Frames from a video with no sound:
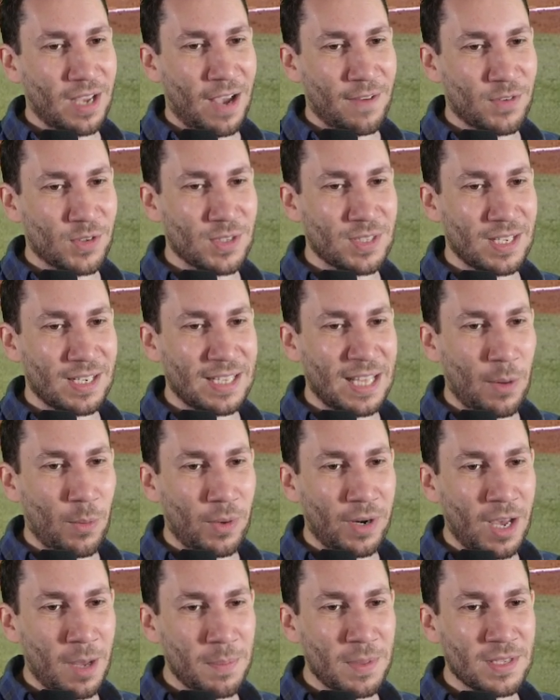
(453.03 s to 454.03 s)
after setting that
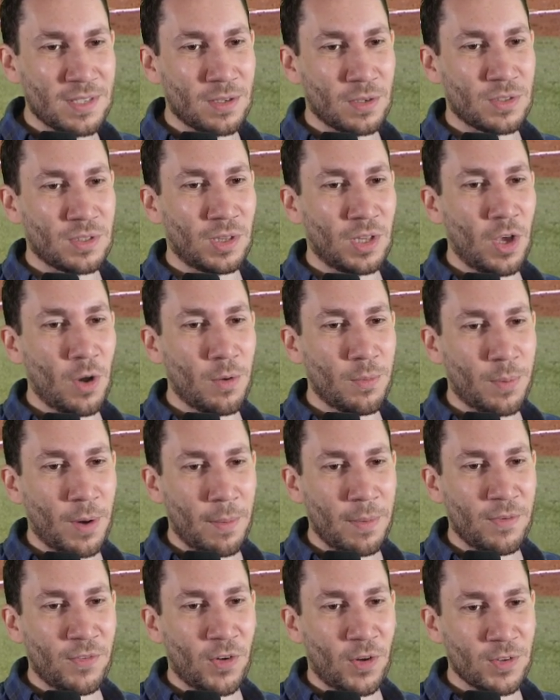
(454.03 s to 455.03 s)
one up that starts low and
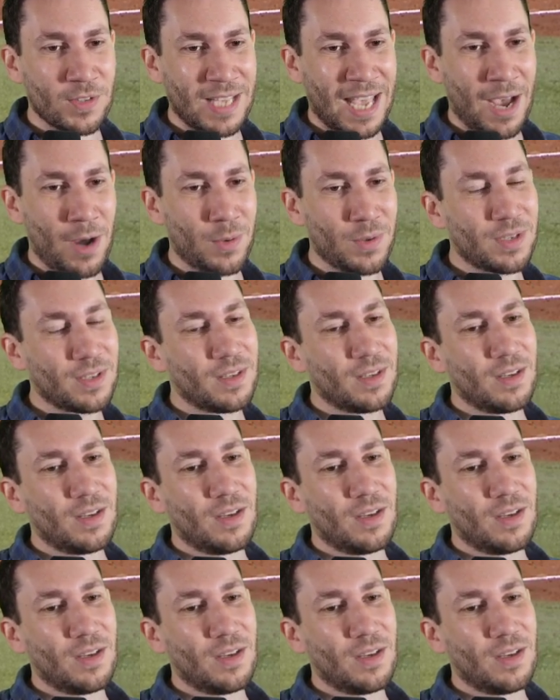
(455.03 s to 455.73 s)
probably falls out.